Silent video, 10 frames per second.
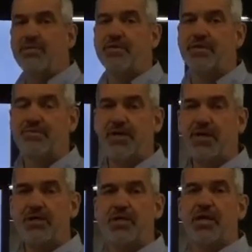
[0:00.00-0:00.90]
First of
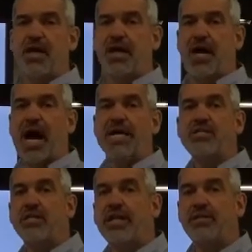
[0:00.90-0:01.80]
all,
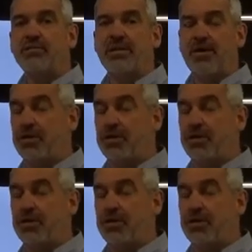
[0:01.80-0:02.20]
isolate your power.